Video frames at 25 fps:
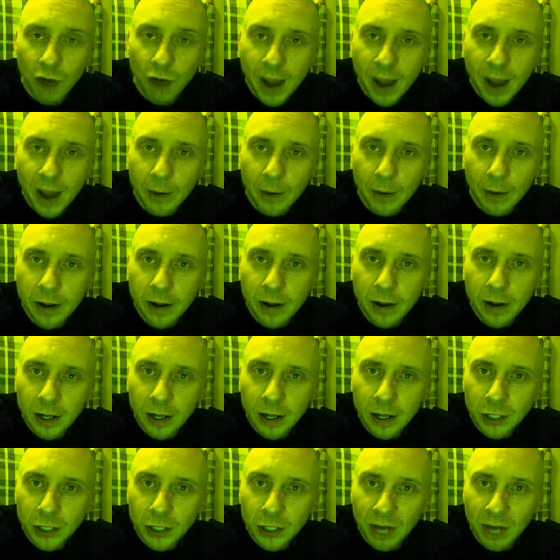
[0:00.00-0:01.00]
run out.
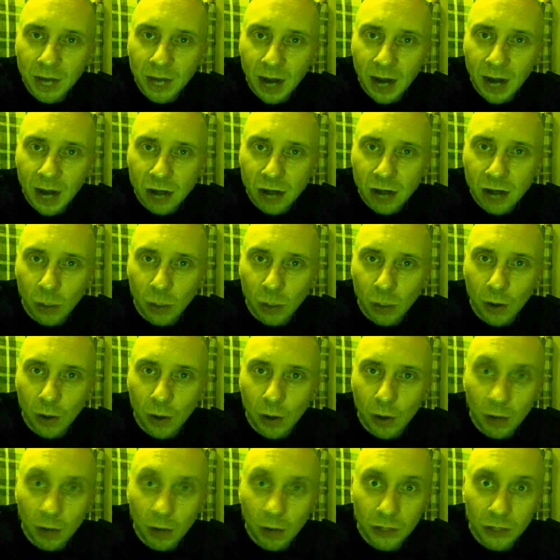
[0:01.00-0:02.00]
So you have an electric
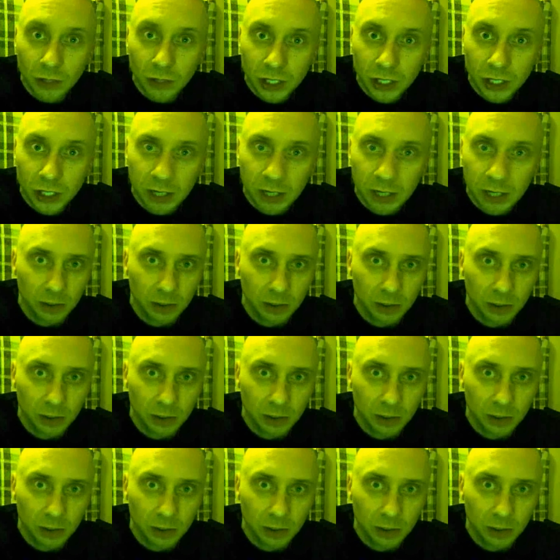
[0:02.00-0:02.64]
one, obviously.